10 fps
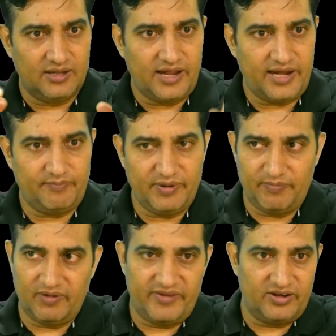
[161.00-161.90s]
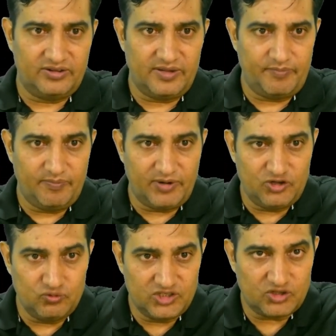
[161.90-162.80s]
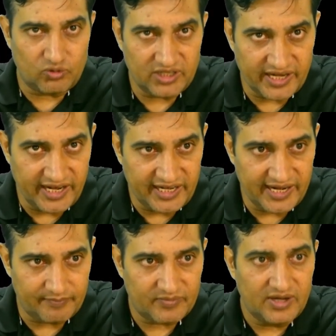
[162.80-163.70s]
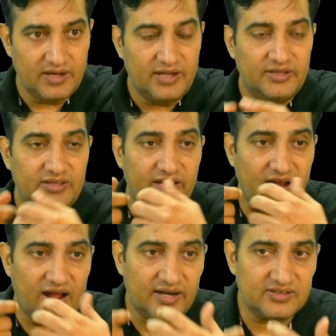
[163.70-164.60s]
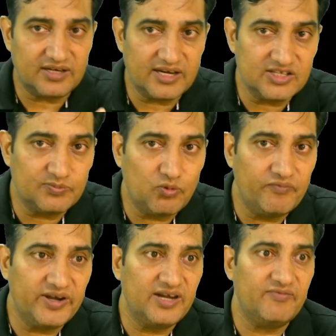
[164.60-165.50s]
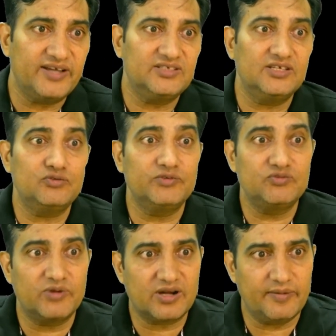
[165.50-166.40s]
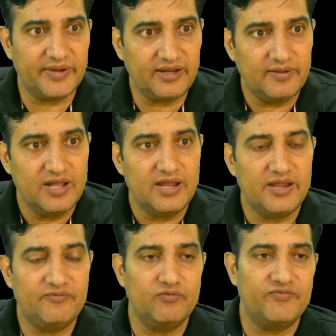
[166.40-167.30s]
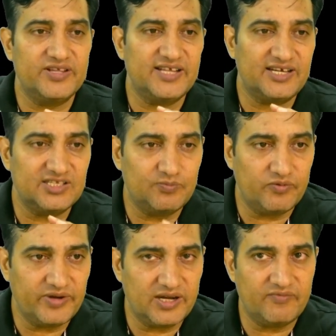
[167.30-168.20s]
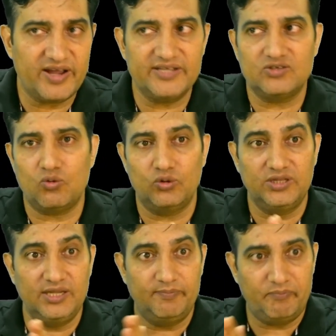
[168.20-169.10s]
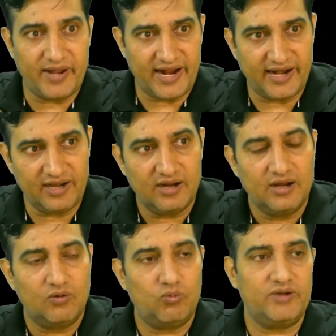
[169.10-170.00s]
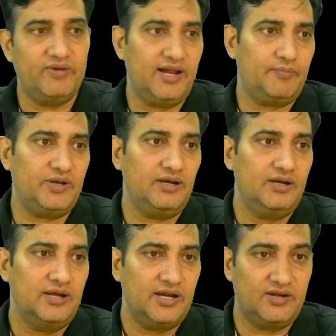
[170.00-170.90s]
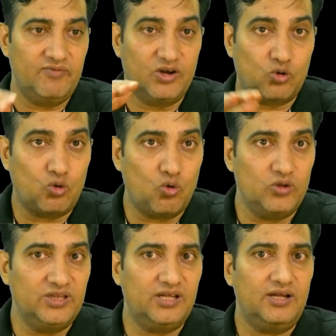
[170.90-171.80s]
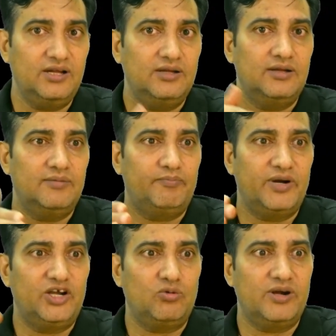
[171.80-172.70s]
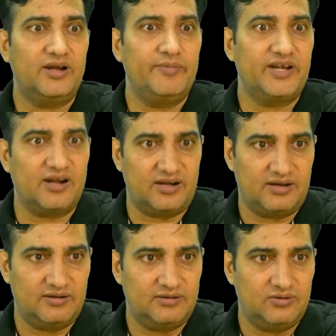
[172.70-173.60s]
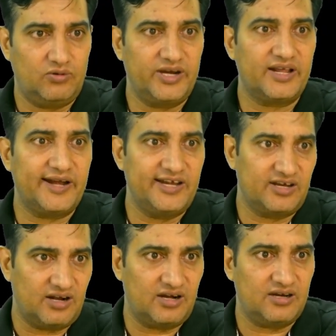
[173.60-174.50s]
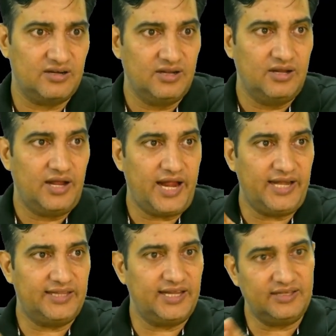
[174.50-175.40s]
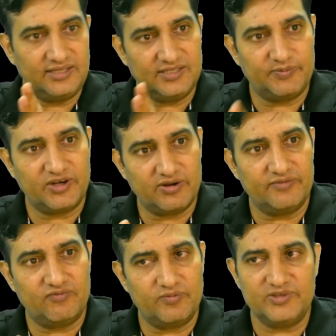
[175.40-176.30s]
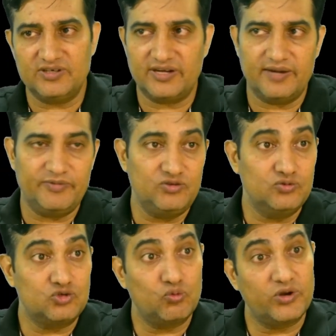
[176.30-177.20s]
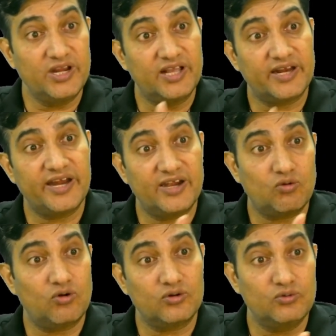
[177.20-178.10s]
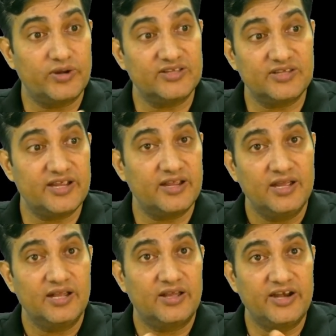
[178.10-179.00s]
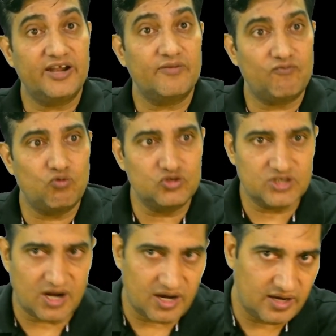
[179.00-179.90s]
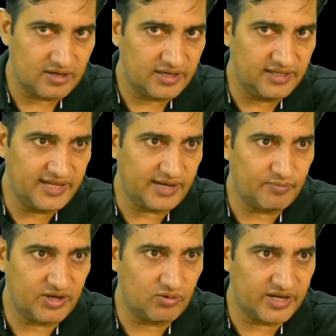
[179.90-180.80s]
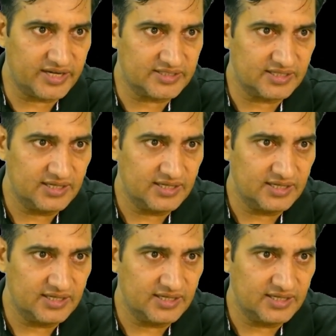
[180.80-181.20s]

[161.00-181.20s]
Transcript: and people, when the people use it on the ATM, there are certain spoofing devices which were coming. If you fix that spoofing device on the pad, what will happen? It will clone the particular debit card or a credit card, and then this particular information can be used to recreate, or you can say create a forged card in that particular case.